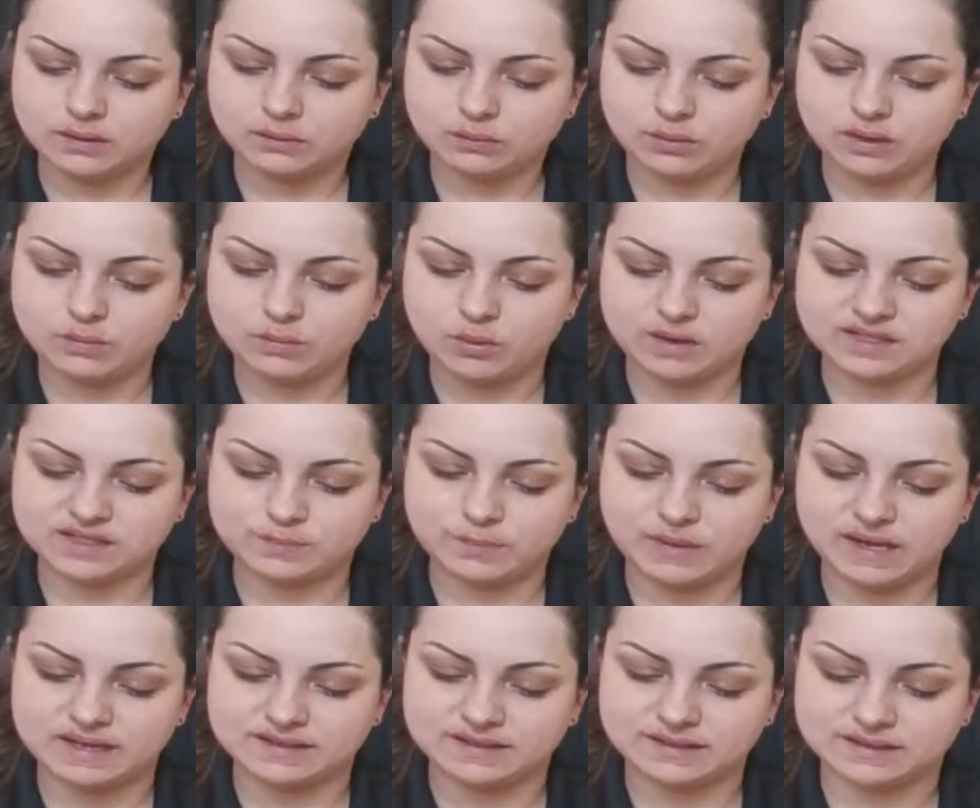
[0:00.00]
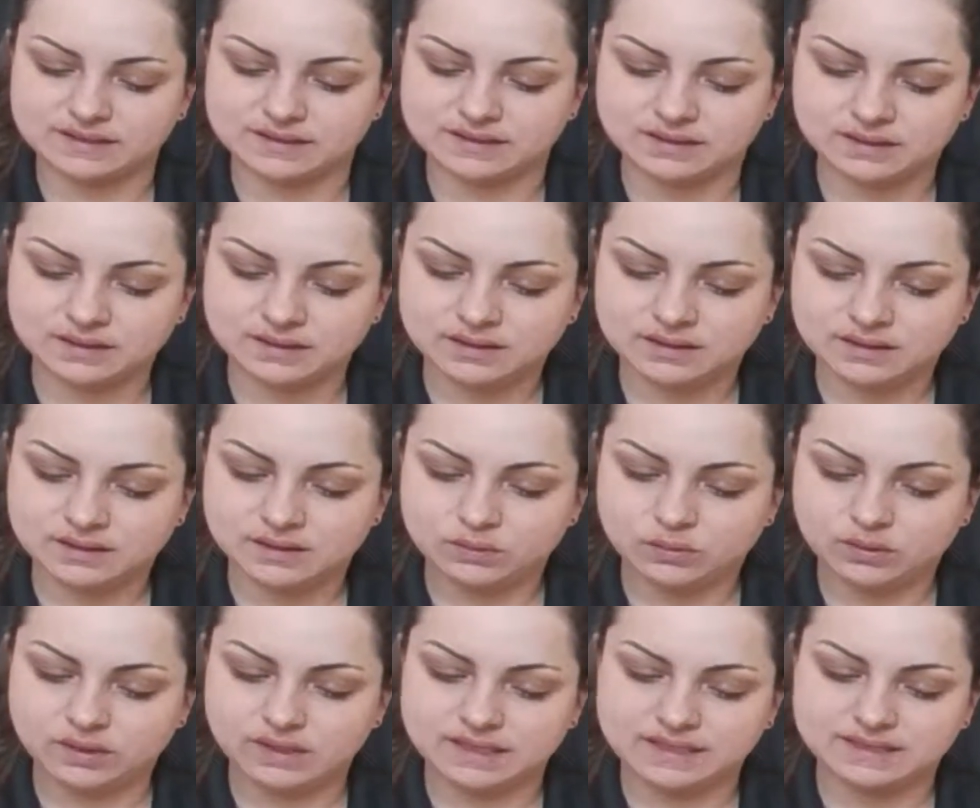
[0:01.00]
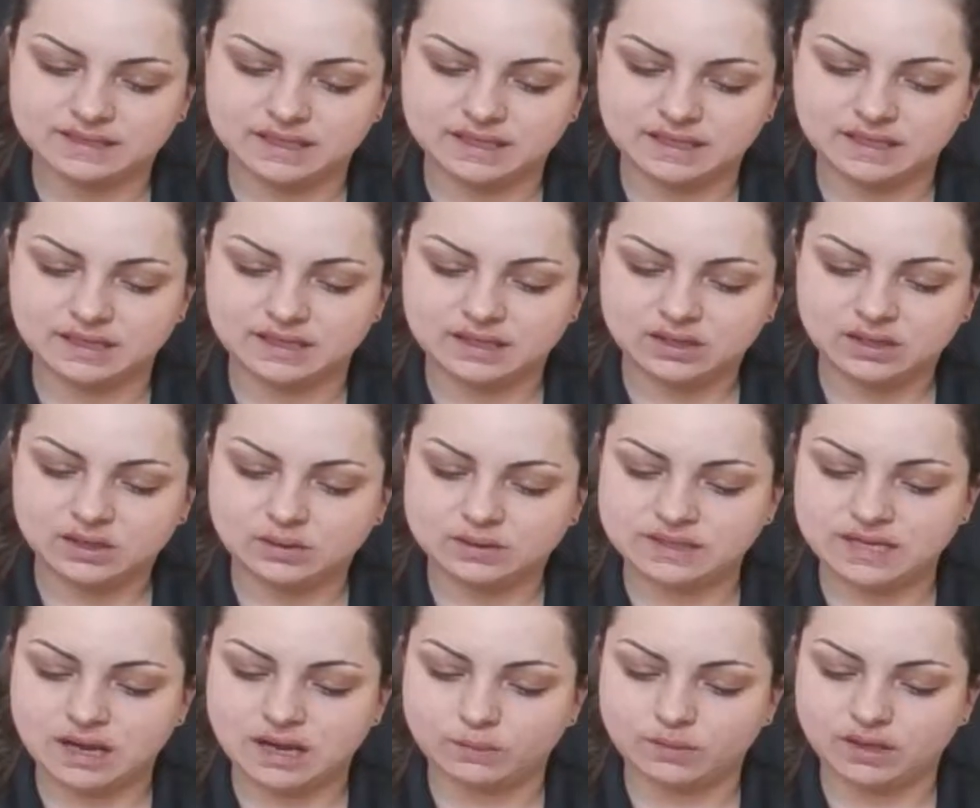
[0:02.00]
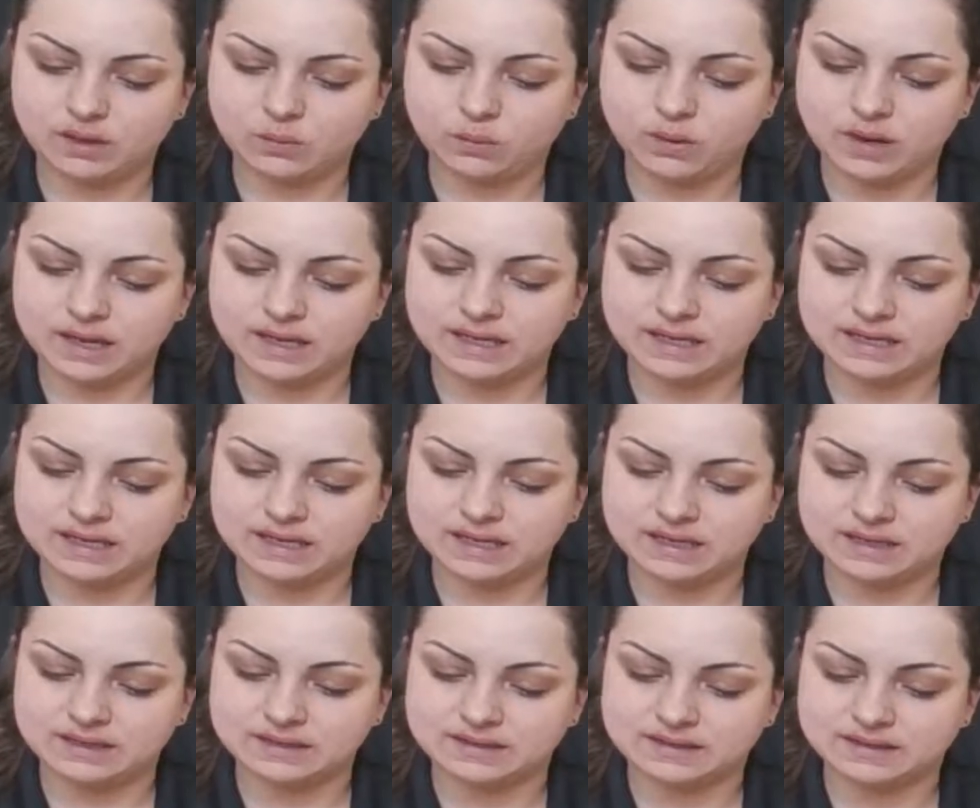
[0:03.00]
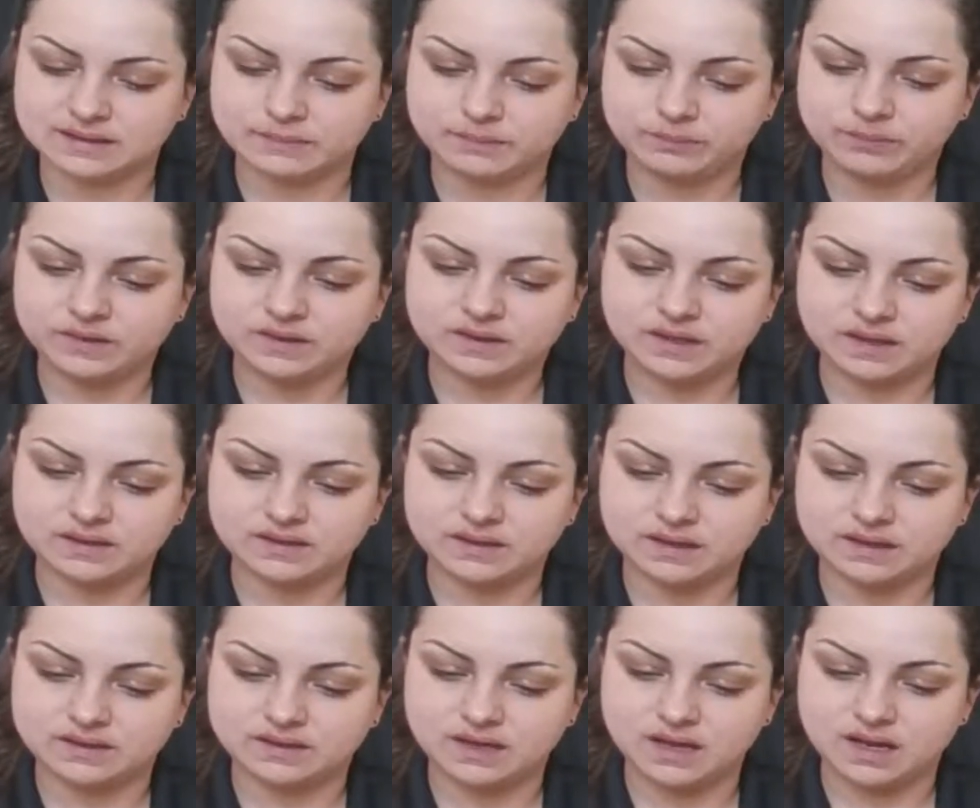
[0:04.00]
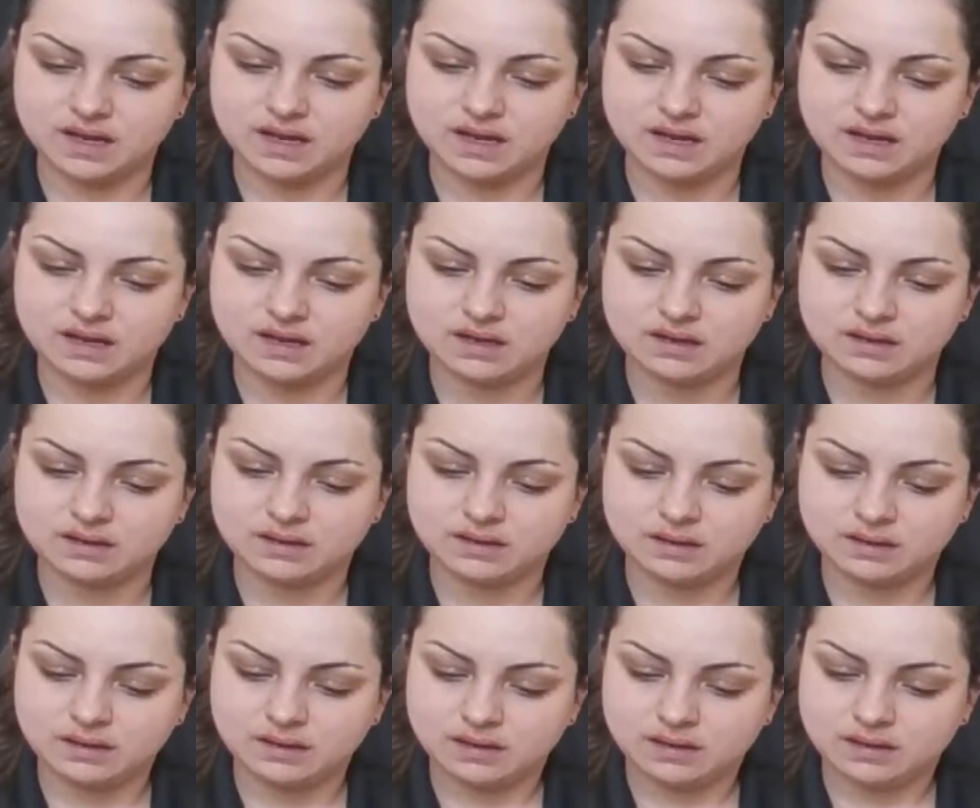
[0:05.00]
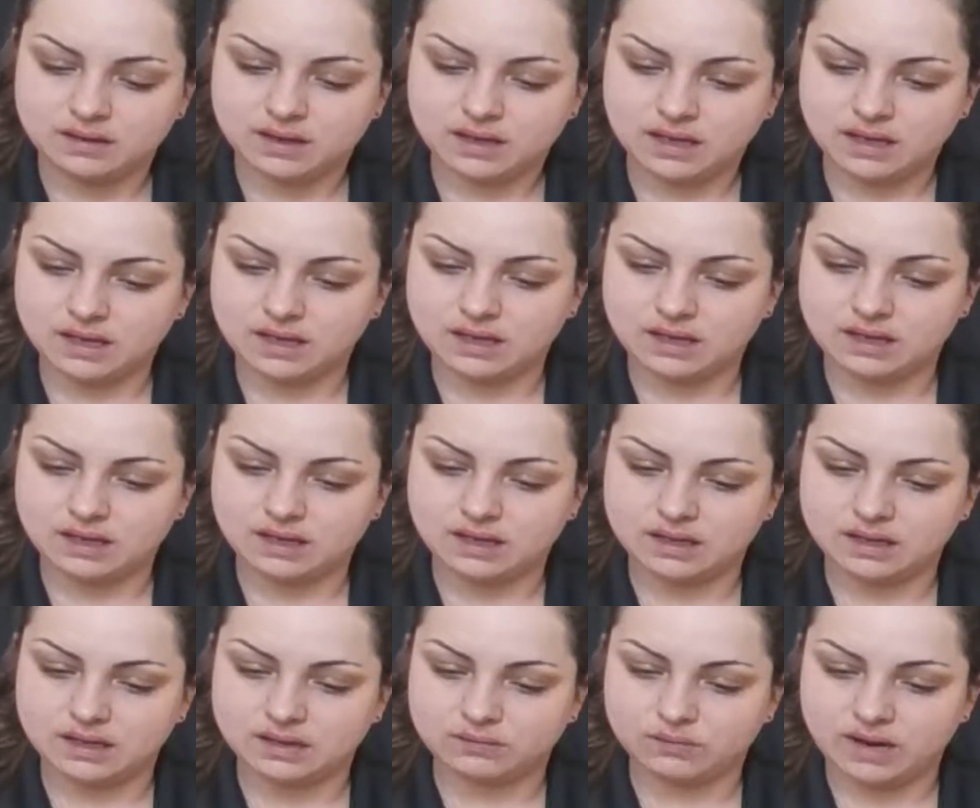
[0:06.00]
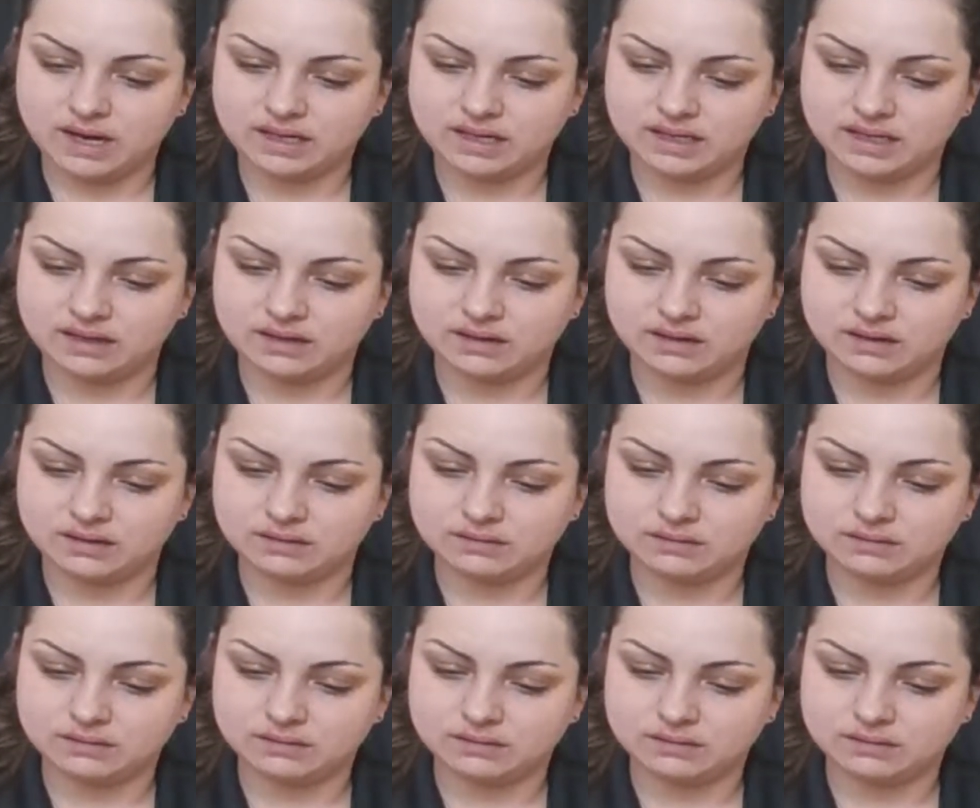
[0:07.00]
3 more spaces. We're going to see. You tell me what it is. Dun, dun, dun. And right here.